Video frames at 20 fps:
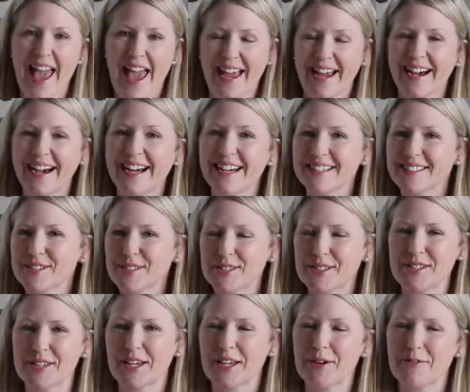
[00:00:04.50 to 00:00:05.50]
Hey guys,
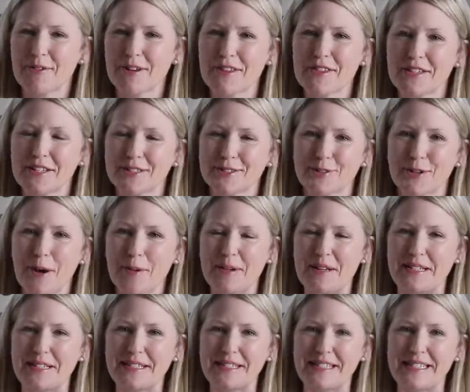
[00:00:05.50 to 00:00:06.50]
it's Nikki with This
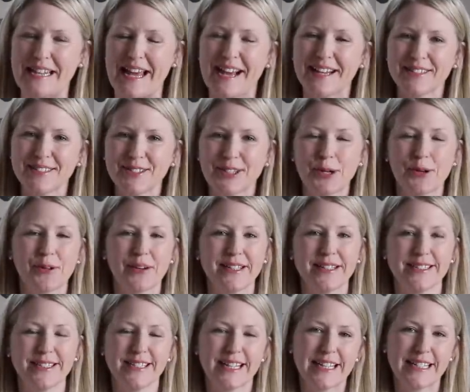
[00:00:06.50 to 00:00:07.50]
Robin's Nest. So
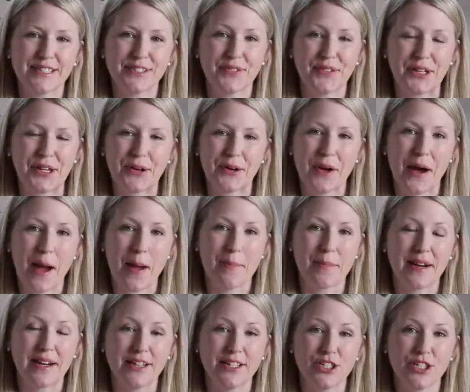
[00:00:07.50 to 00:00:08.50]
in today's video, I'm
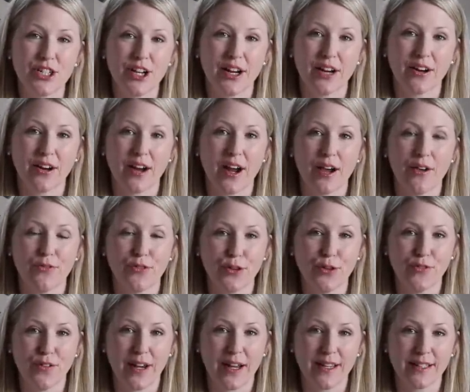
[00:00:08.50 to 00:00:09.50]
gonna share a
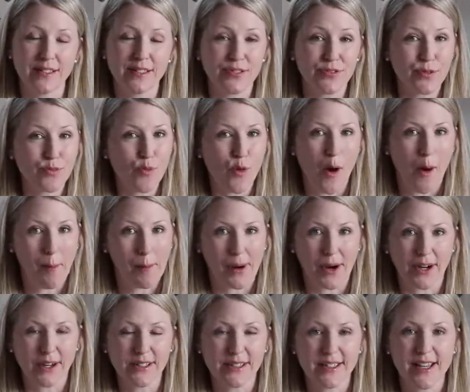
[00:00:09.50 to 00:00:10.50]
few finds from
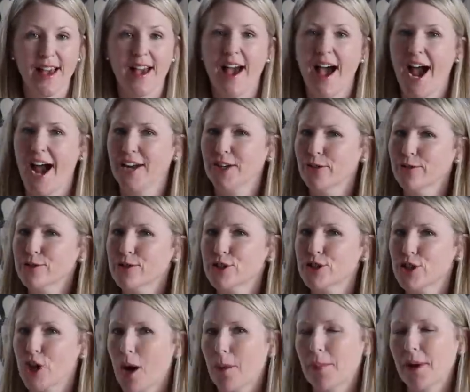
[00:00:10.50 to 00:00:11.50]
Walmart. I don't
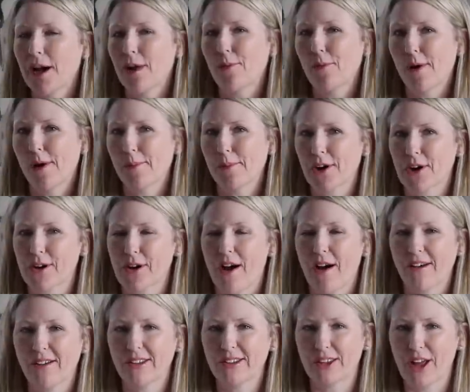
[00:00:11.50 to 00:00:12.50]
shop at Walmart
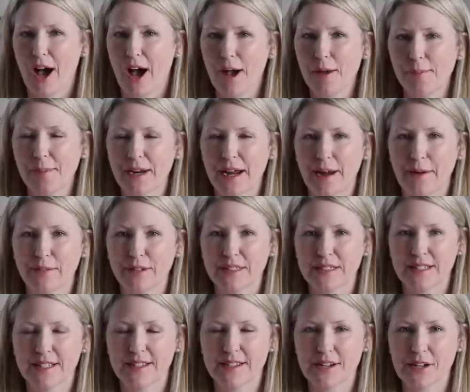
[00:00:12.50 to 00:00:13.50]
a lot, but I
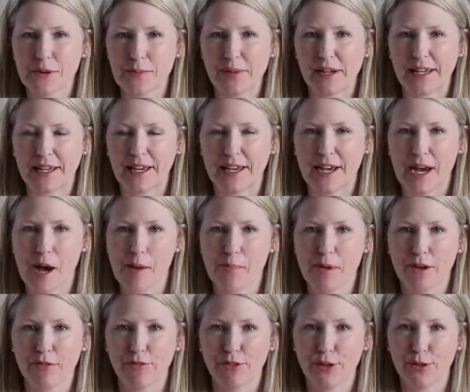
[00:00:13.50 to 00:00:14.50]
was in there picking up
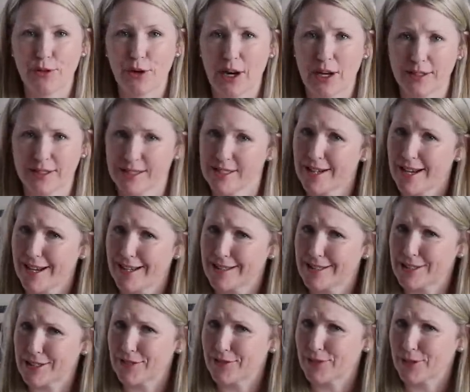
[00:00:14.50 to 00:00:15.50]
a few odds and
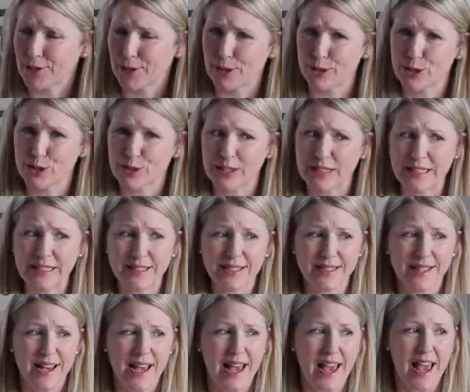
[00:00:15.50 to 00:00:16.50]
ends of groceries